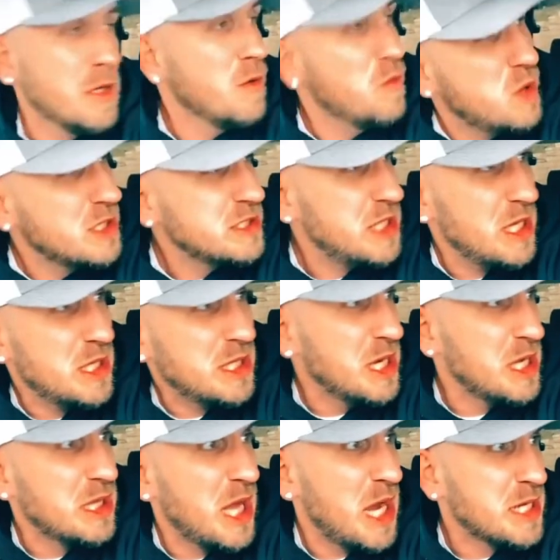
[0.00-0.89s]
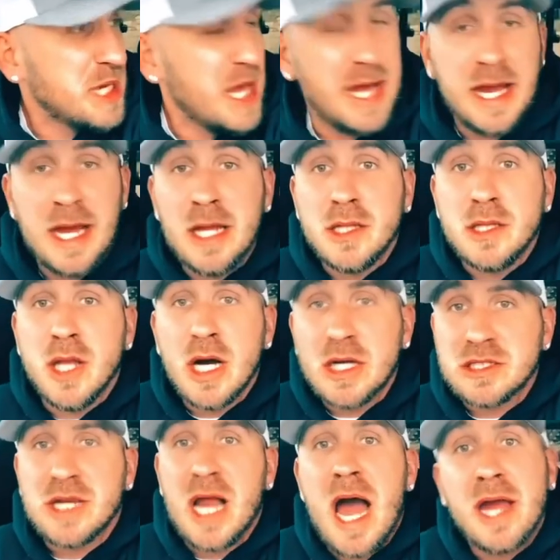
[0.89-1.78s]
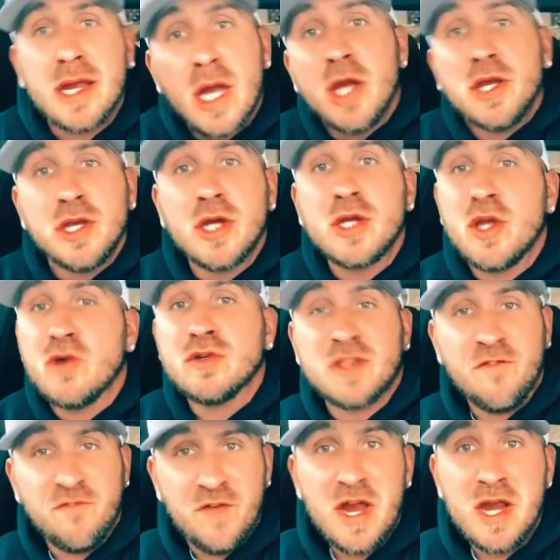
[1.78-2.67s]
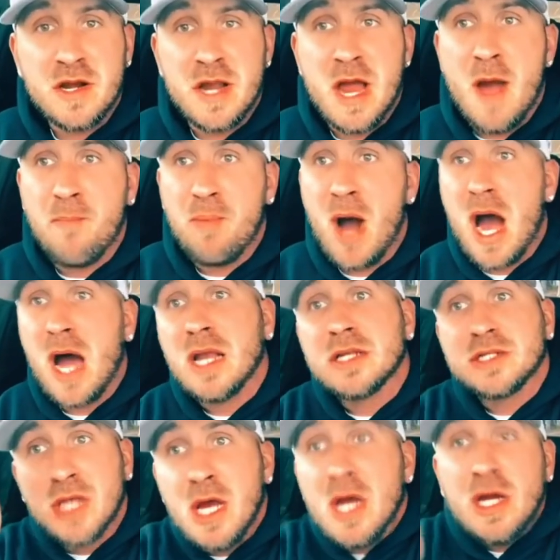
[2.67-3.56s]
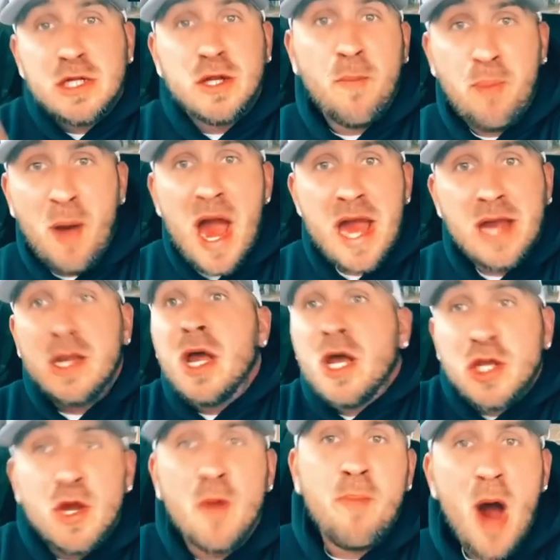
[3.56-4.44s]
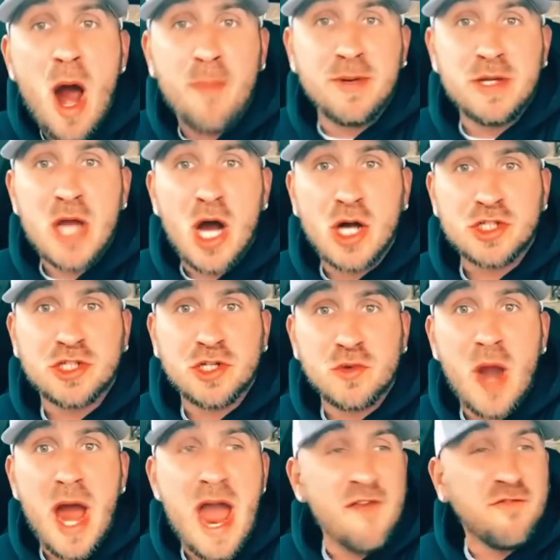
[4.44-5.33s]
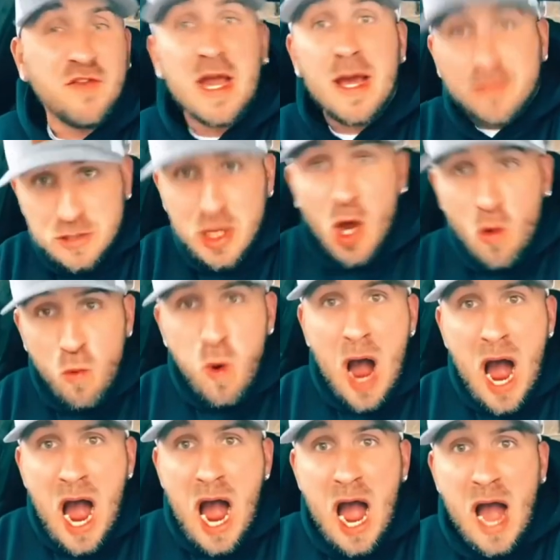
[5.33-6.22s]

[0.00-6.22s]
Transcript: What does it look like, Dad? It looks like you're using fingernail polish to paint your Barbie doll's giraffe lips. Why?